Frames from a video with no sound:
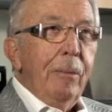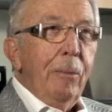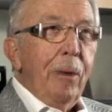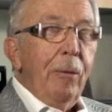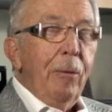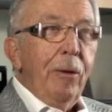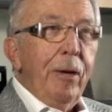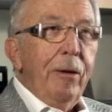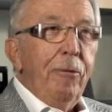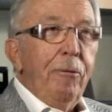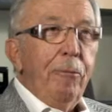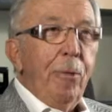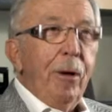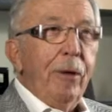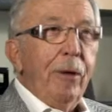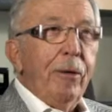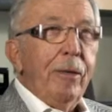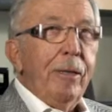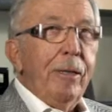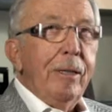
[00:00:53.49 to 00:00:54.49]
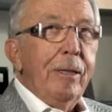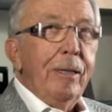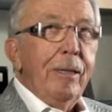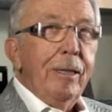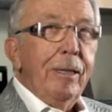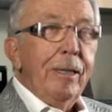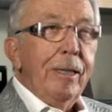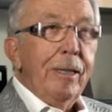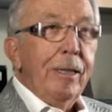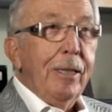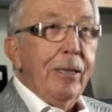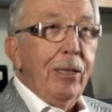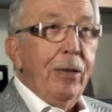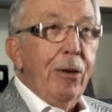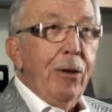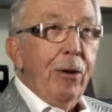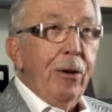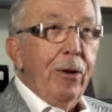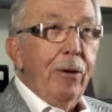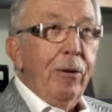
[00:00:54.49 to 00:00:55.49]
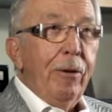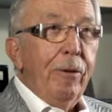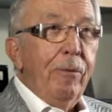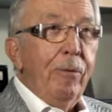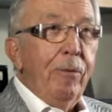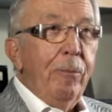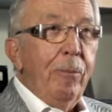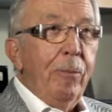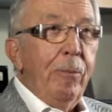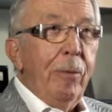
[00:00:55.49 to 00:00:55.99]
My wife Margaret is the daughter of